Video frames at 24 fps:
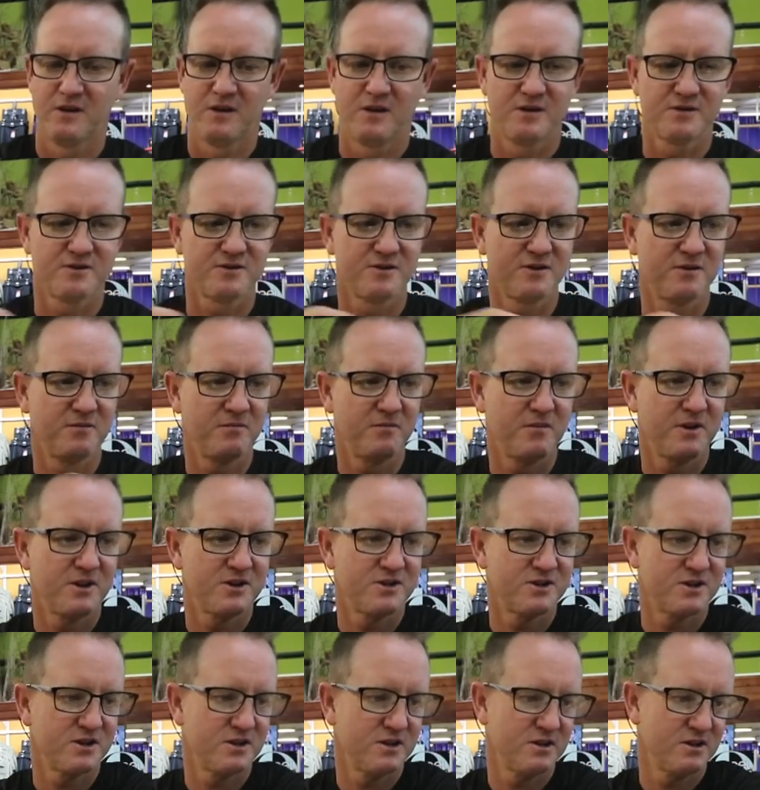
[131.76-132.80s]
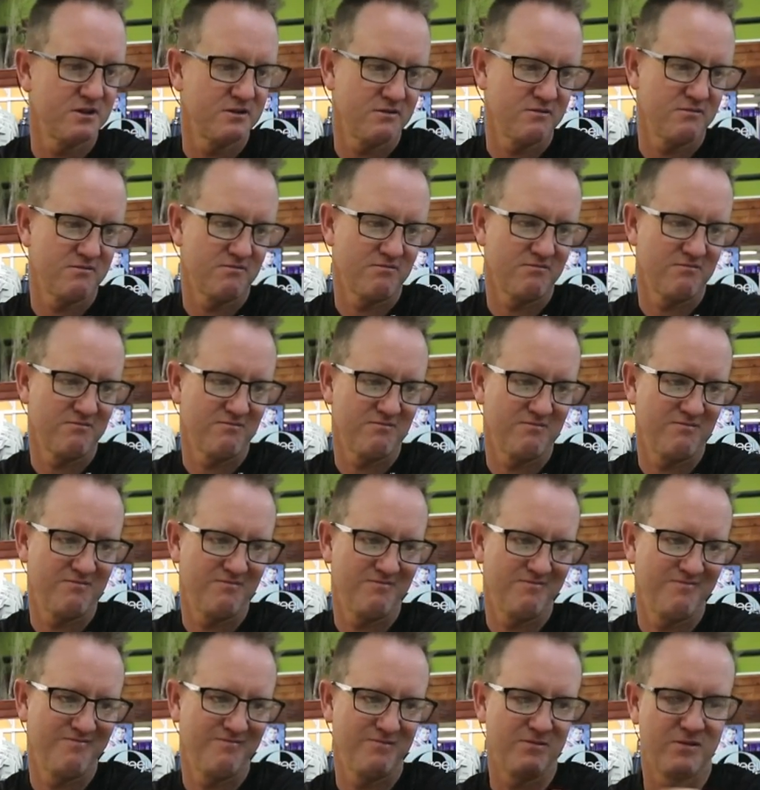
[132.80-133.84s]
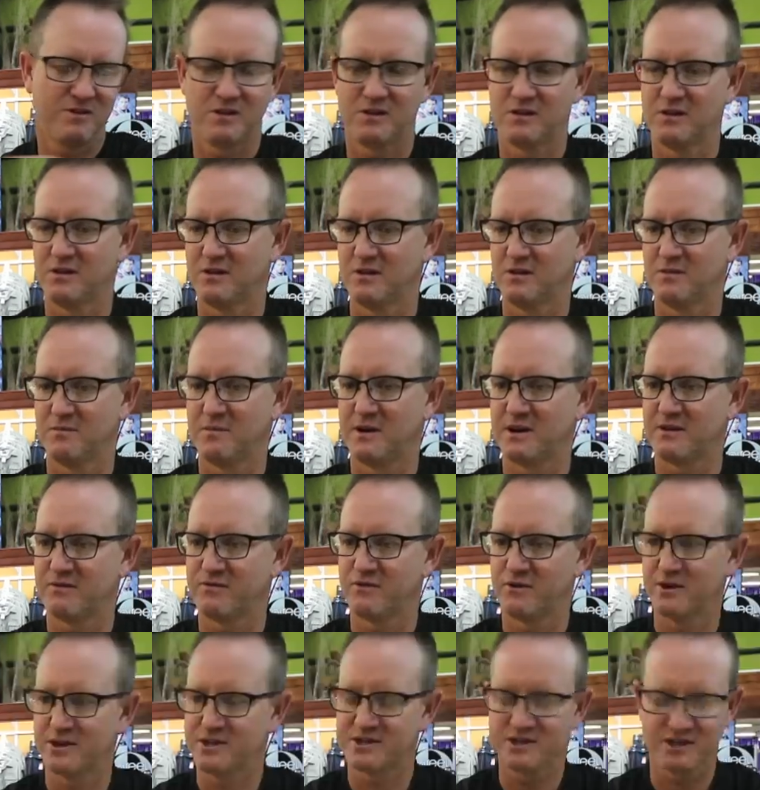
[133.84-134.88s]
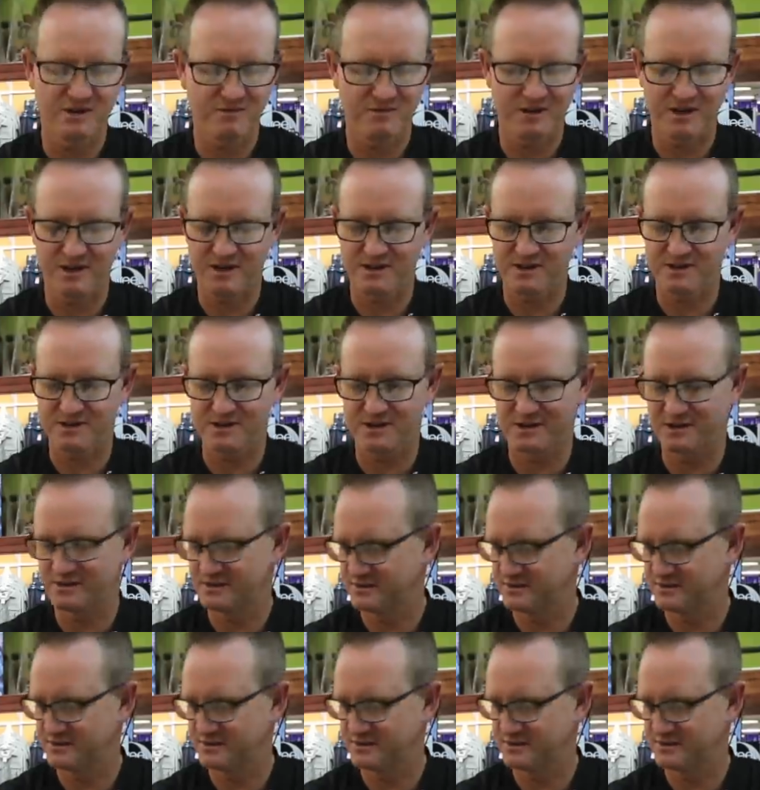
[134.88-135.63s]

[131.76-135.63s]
It's gonna measure about 40 centimeters.